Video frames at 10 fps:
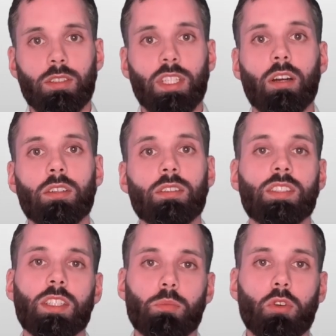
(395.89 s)
The other
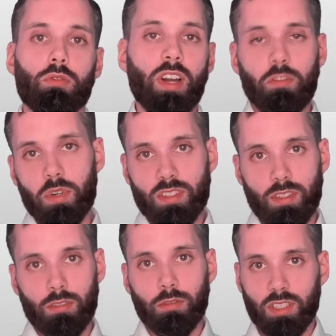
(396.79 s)

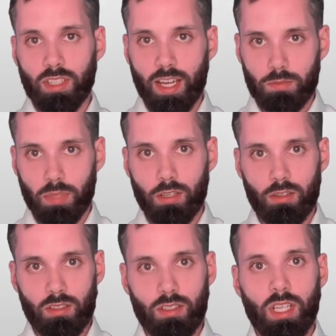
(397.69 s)
6.5% of the
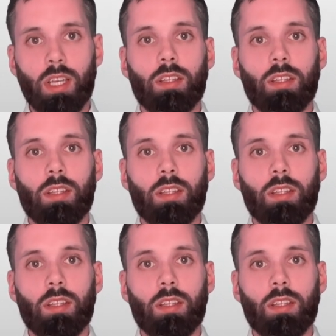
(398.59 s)
taxpayers